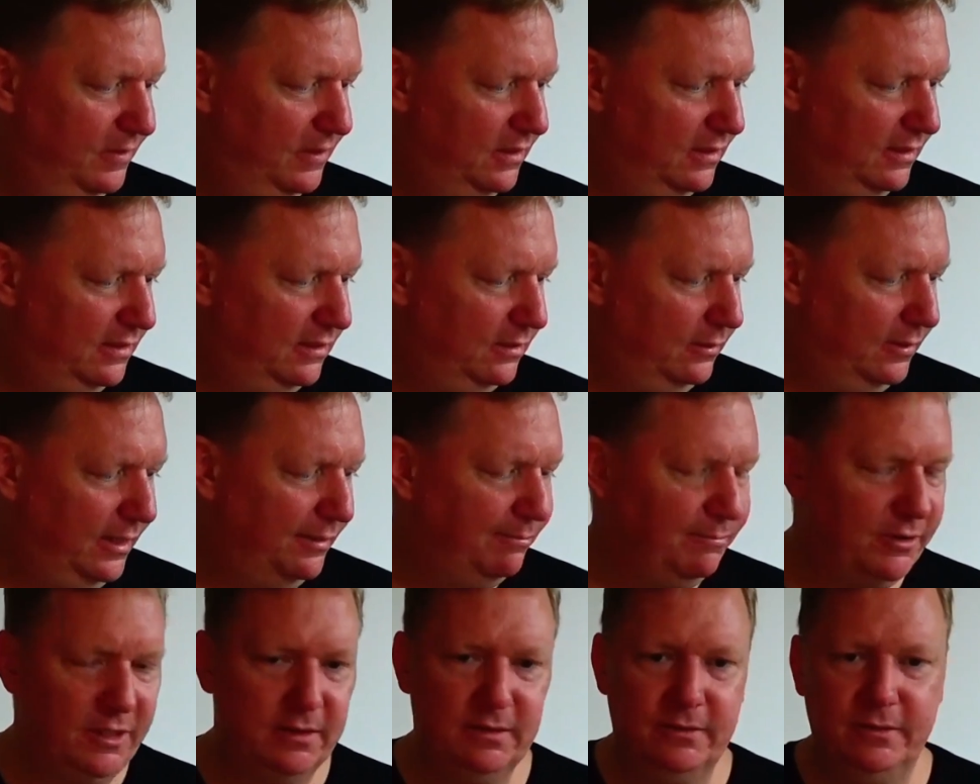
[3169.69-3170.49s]
so
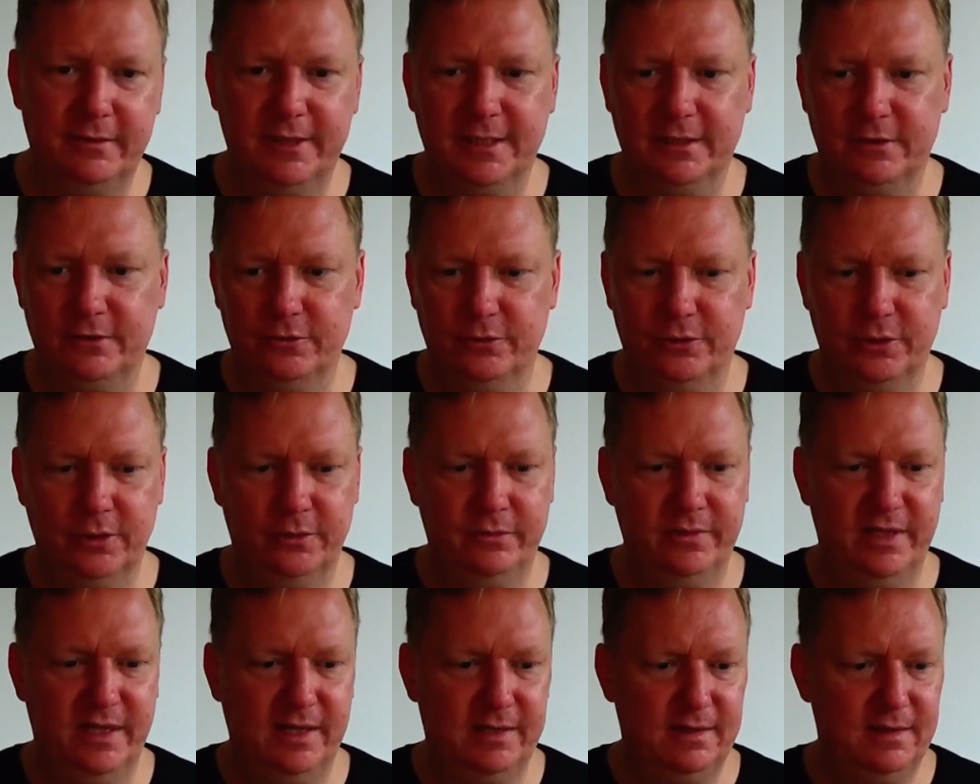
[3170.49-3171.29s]
I'm not going to show
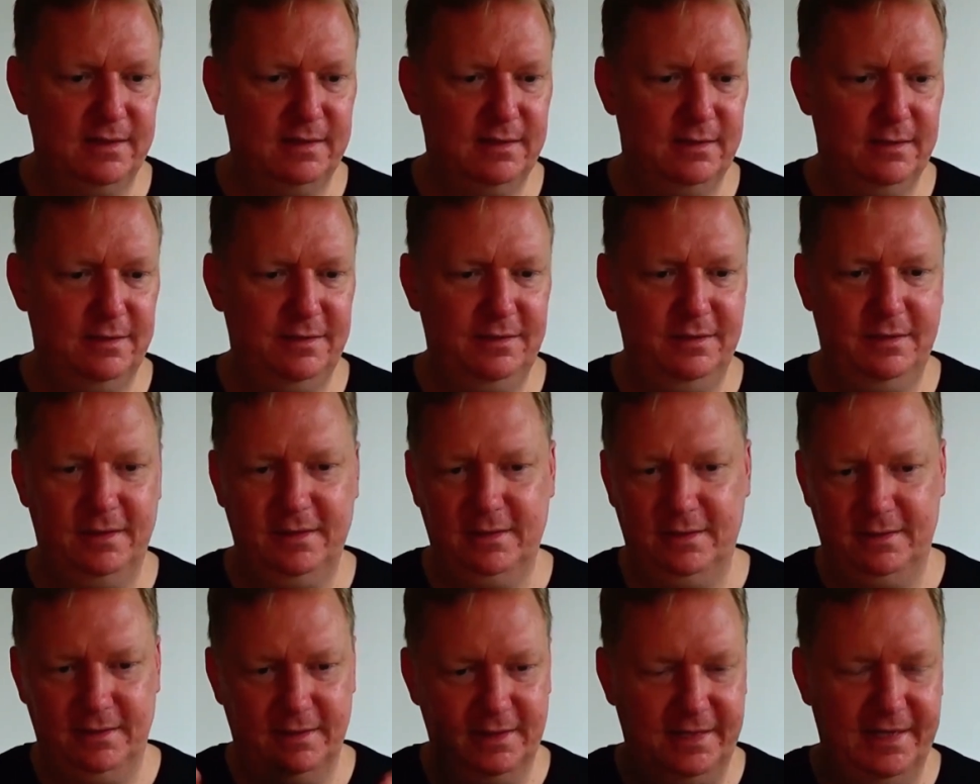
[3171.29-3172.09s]
that
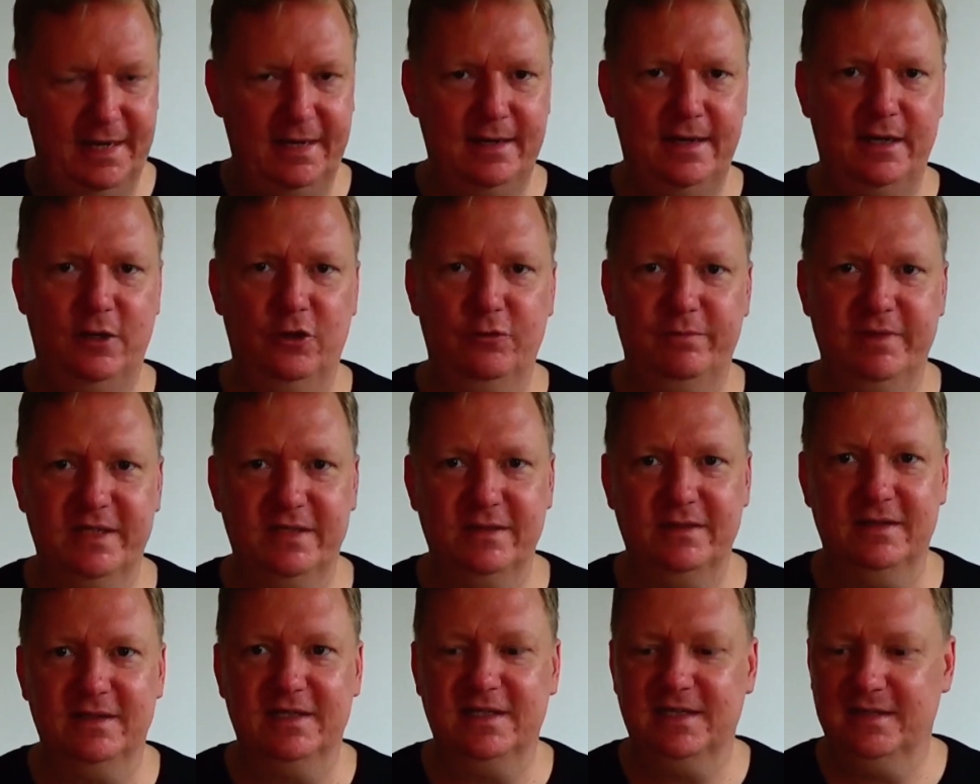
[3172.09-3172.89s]
again now,
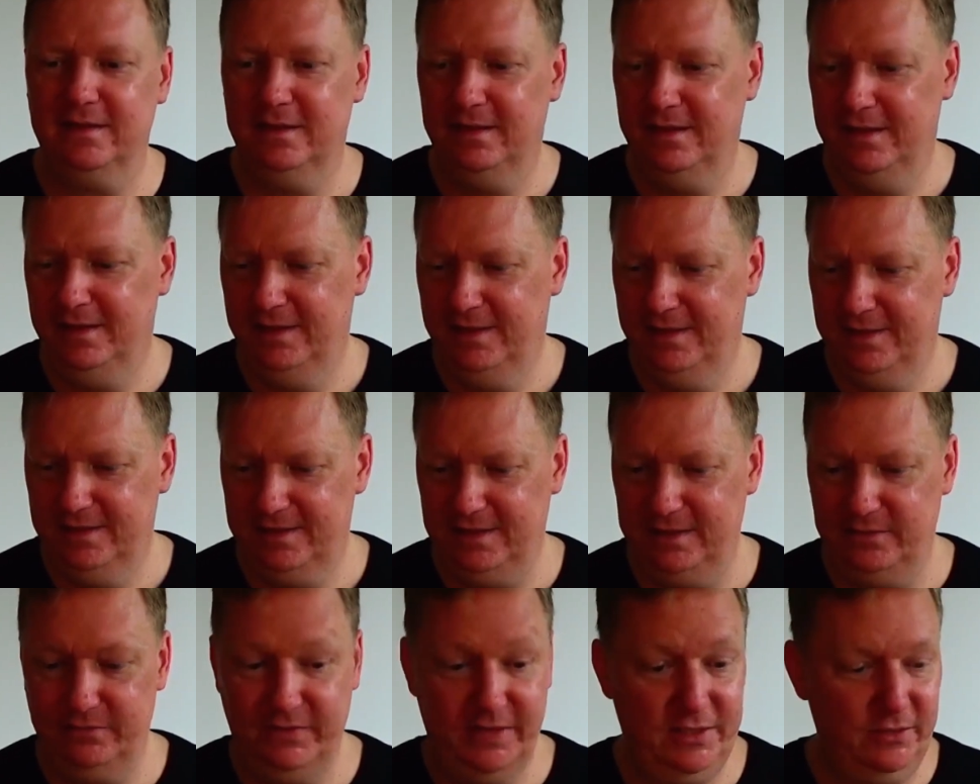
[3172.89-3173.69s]
because
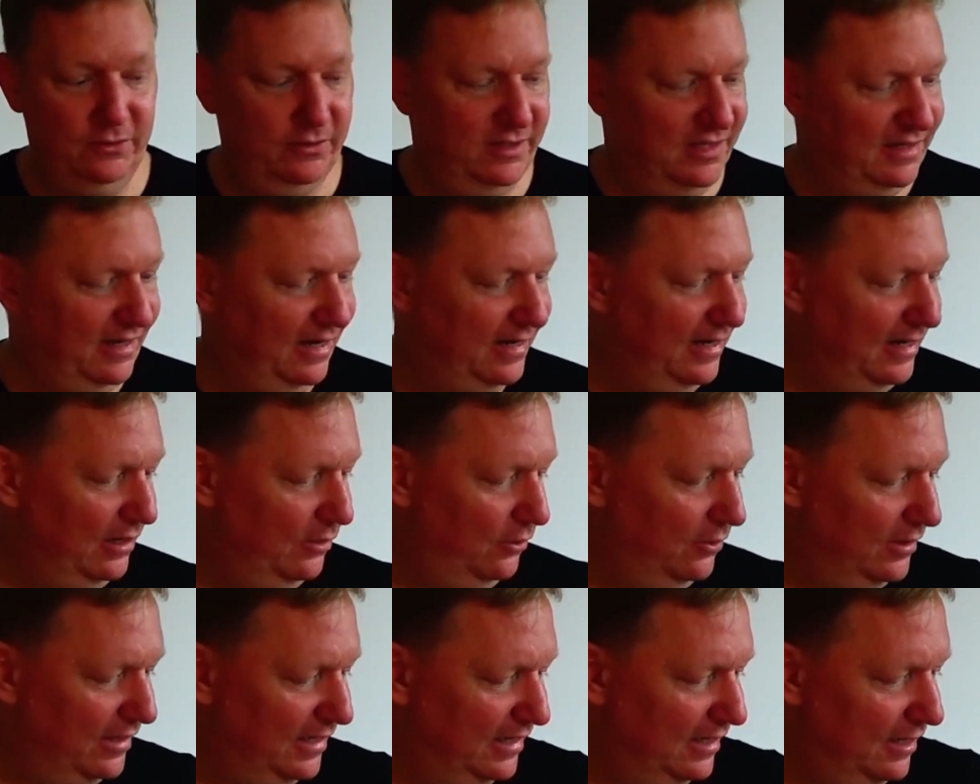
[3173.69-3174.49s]
this video is getting
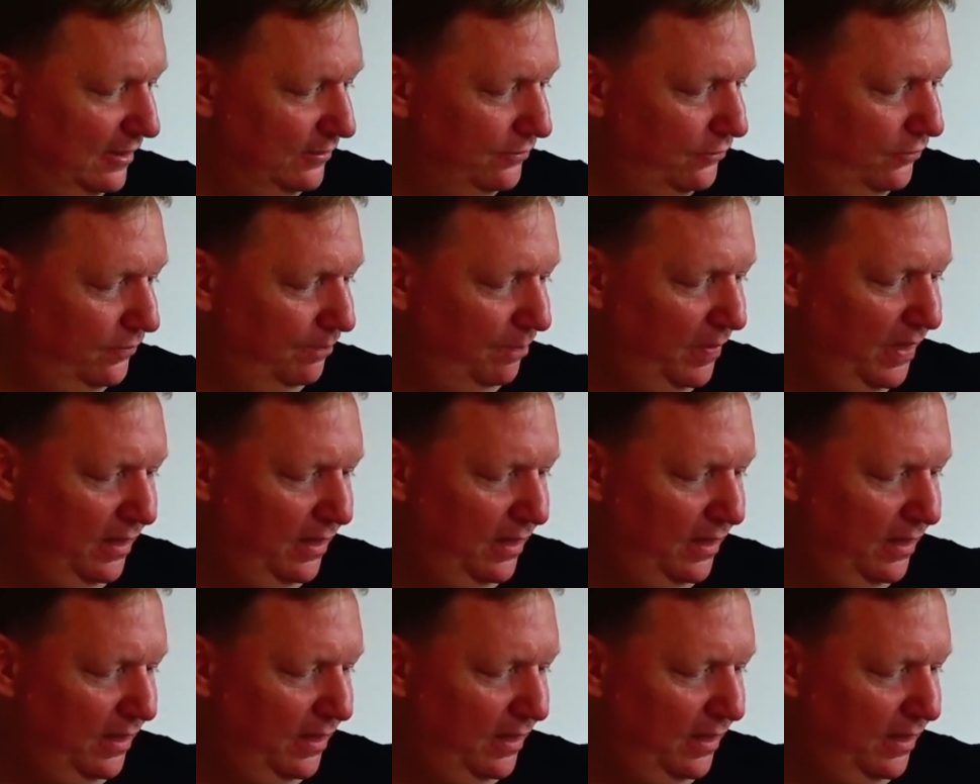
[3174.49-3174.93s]
long enough.